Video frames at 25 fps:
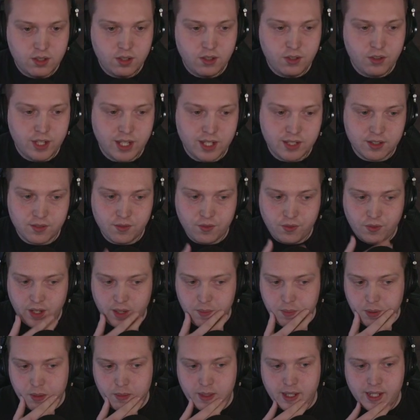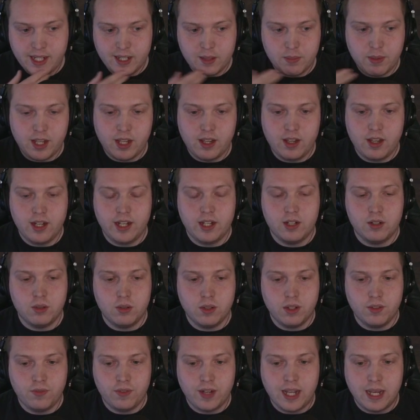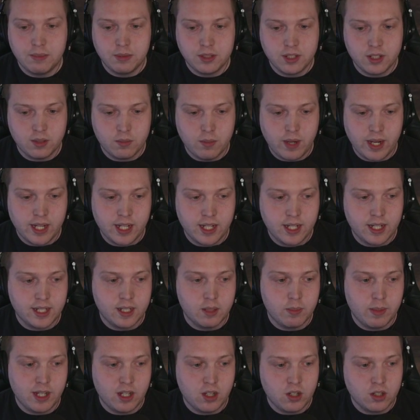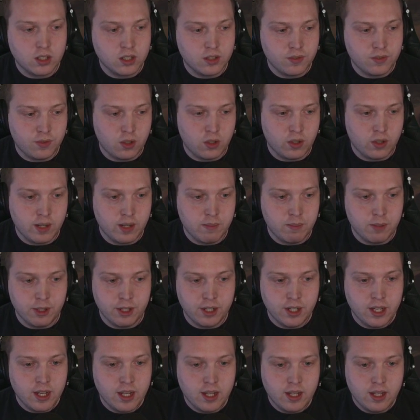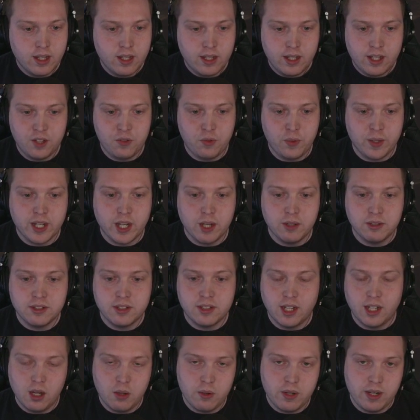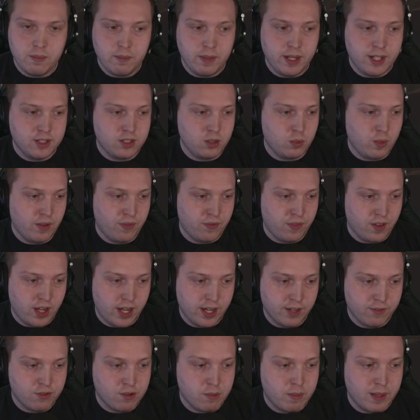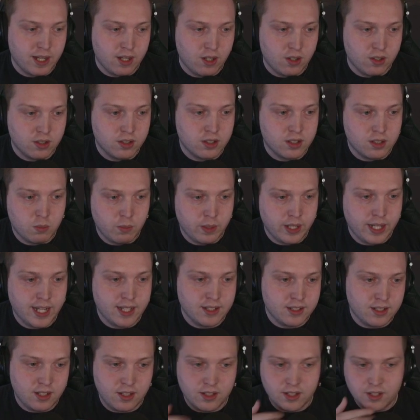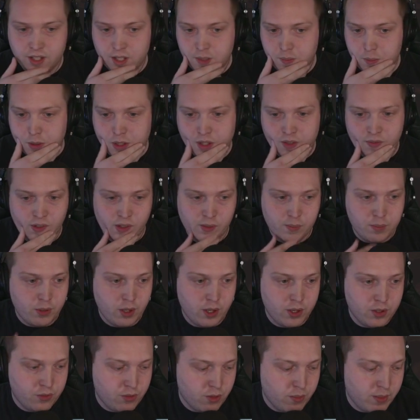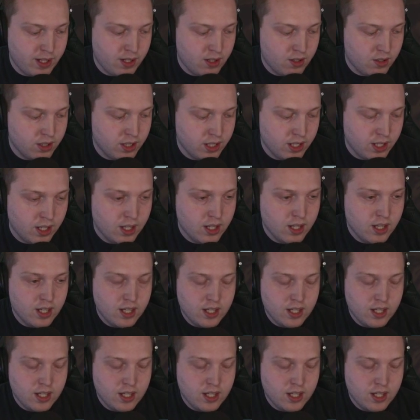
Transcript: 2,000 feet, probably a little bit early on all the flaps. Could have waited a little bit longer for it, but if we go slower, it means that we're flying for a bit longer and we get to look at this beautiful approach for a bit longer.